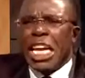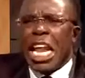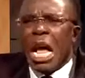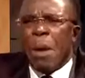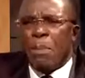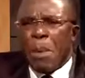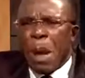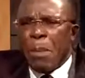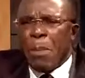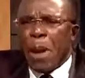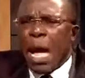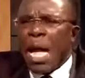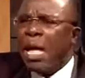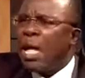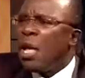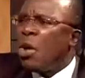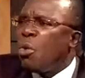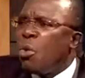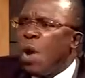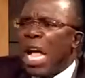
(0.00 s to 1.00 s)
Apapa
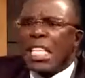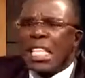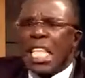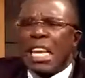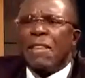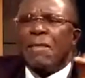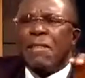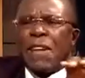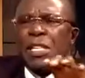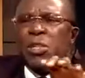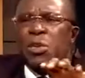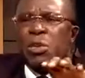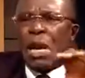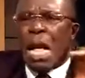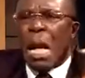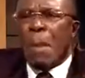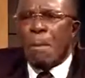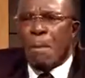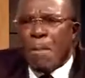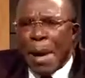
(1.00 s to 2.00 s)
where 3 vessels
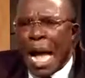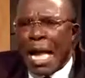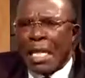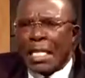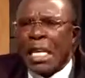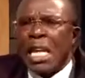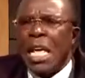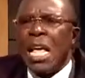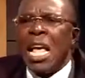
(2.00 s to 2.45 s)
can bat.